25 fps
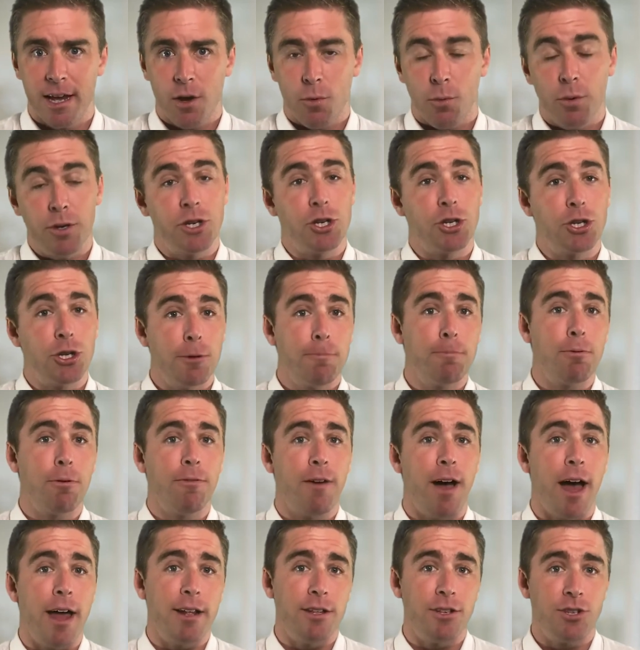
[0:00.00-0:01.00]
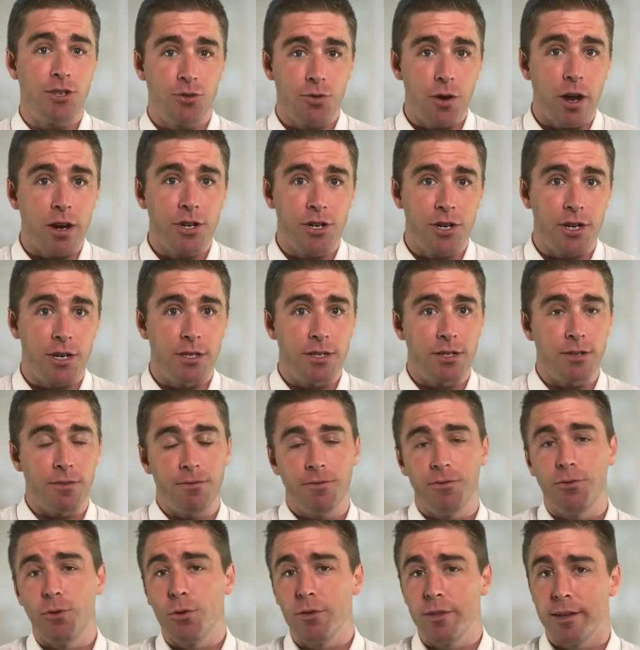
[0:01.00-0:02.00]
which should provide instructions
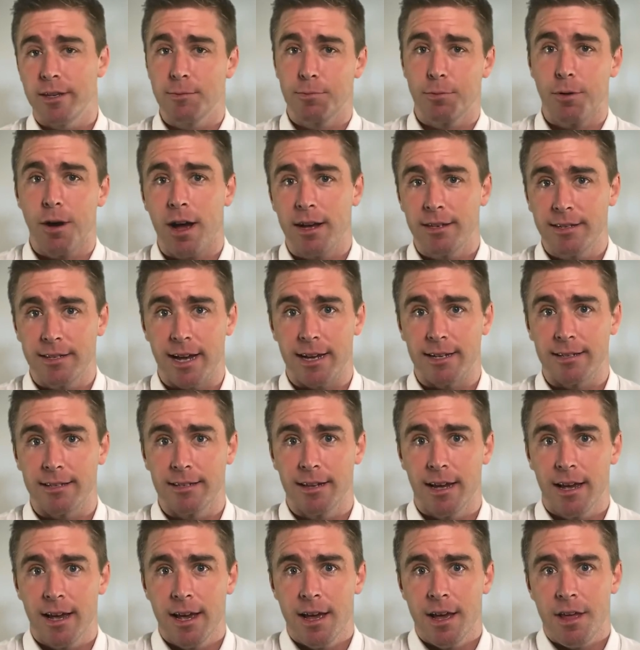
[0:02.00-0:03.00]
for this process,